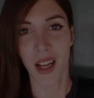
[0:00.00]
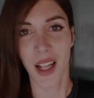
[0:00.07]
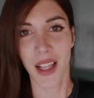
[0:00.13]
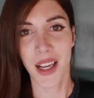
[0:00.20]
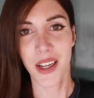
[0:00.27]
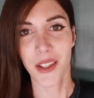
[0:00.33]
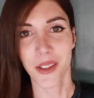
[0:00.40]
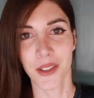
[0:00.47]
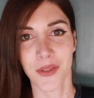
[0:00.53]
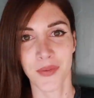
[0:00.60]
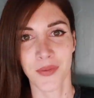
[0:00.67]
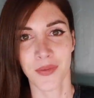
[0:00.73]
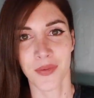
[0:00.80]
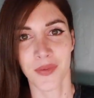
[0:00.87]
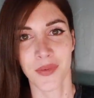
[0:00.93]
Hello.
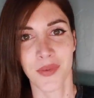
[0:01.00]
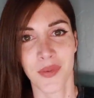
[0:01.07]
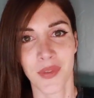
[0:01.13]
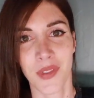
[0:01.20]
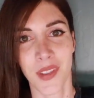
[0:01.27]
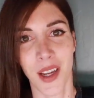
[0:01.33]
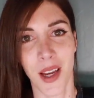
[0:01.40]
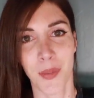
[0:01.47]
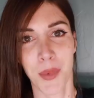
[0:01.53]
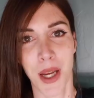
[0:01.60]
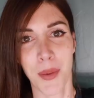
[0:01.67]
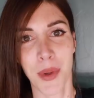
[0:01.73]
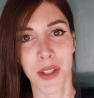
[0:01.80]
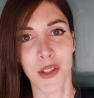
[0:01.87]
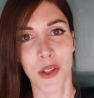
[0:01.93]
I'm
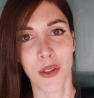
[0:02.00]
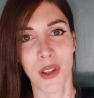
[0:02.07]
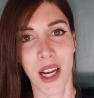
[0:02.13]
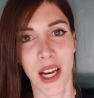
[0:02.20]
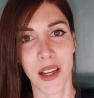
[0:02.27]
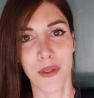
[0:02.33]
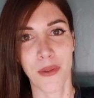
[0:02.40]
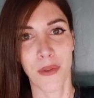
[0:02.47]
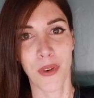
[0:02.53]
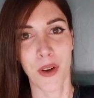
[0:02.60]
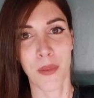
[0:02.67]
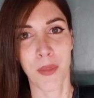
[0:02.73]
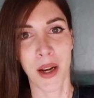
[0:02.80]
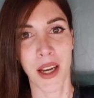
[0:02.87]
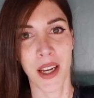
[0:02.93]
coming to you live
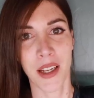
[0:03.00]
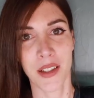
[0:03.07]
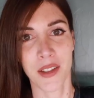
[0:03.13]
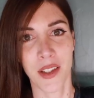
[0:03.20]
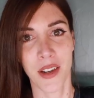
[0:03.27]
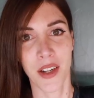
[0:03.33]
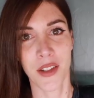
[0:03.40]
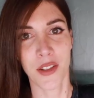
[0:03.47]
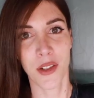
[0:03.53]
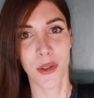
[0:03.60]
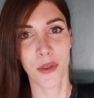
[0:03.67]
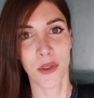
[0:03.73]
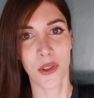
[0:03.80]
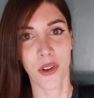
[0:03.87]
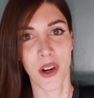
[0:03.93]
from my
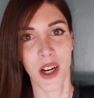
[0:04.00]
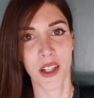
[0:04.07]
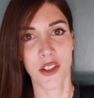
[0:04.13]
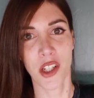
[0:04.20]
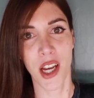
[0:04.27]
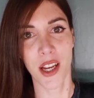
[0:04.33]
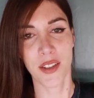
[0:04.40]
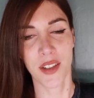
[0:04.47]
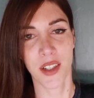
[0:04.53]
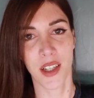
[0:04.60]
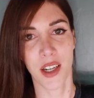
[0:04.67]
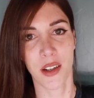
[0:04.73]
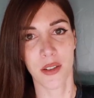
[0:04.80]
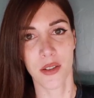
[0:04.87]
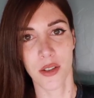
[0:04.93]
Sarah-n-Tuned garage
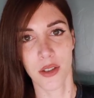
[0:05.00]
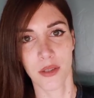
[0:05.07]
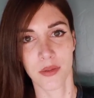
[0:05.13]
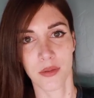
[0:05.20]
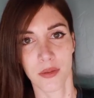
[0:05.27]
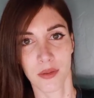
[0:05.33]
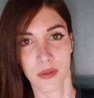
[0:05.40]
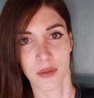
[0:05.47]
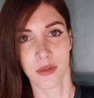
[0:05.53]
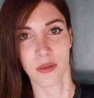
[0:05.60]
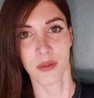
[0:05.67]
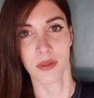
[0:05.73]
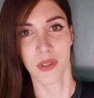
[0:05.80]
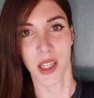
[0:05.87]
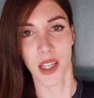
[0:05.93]
casting couch.
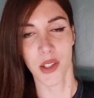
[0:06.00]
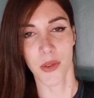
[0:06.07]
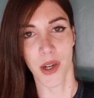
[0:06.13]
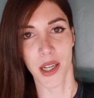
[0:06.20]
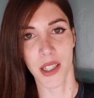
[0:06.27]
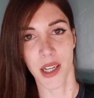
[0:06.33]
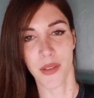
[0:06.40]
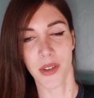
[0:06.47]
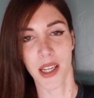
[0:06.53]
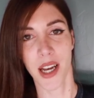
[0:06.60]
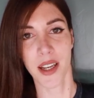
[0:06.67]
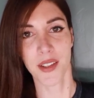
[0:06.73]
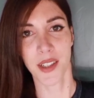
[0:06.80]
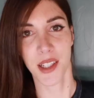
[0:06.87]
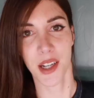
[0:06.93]
That's right, I have a
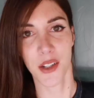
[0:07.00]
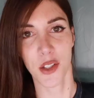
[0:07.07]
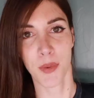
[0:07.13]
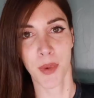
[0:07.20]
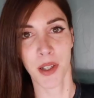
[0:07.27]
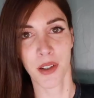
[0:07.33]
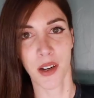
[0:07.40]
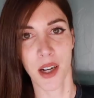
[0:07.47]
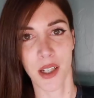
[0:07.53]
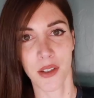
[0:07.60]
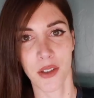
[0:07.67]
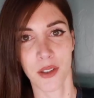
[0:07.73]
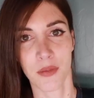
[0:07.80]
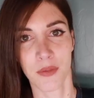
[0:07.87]
casting couch in my garage.